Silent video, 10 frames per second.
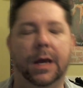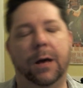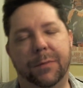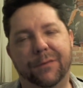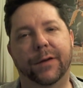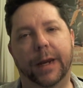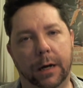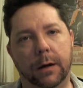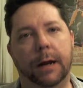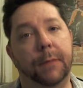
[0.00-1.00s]
I'll be
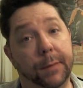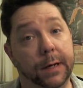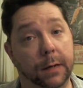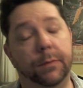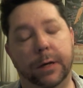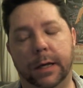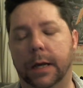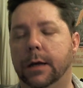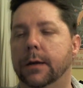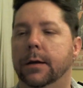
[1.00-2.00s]
fair, I may be
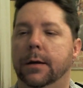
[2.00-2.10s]
nitpicking.